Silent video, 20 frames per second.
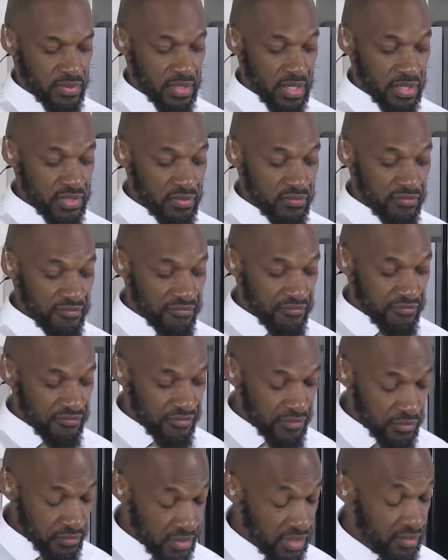So
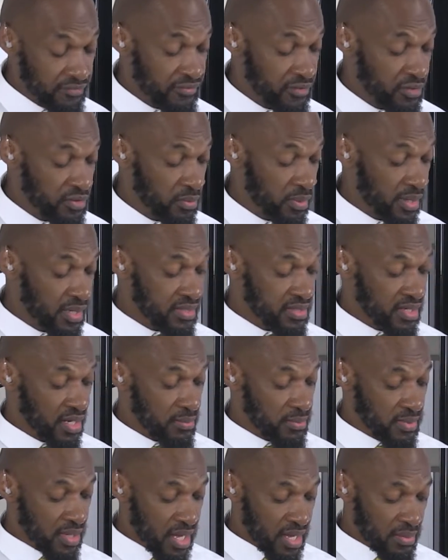food wise,
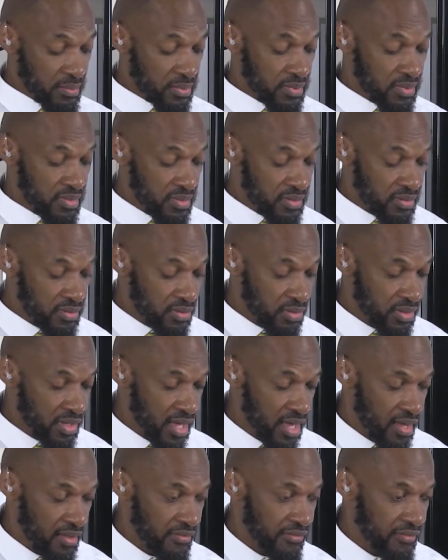I would look
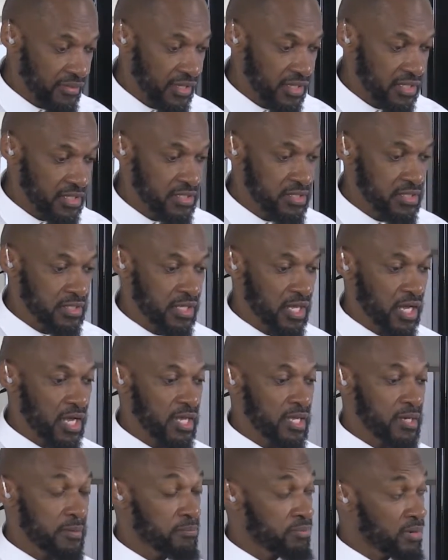at things
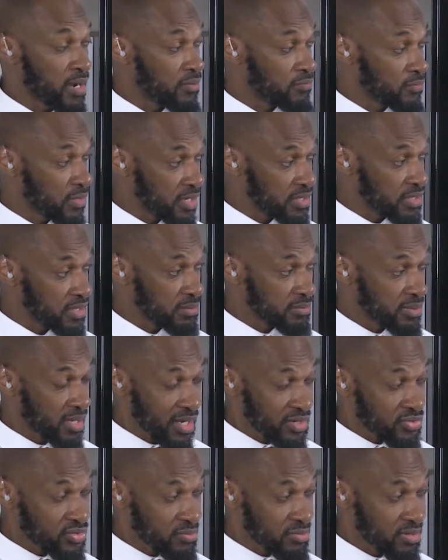like brown rice, a little bit
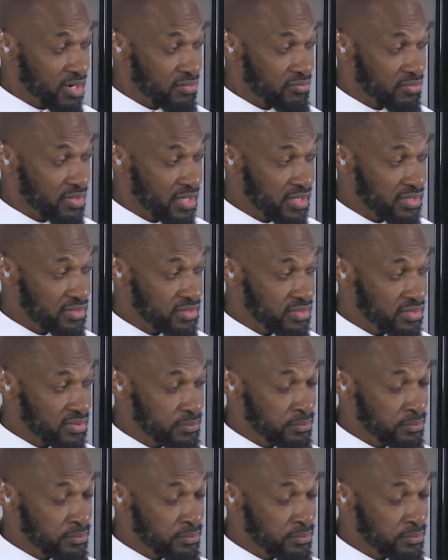extra brown rice.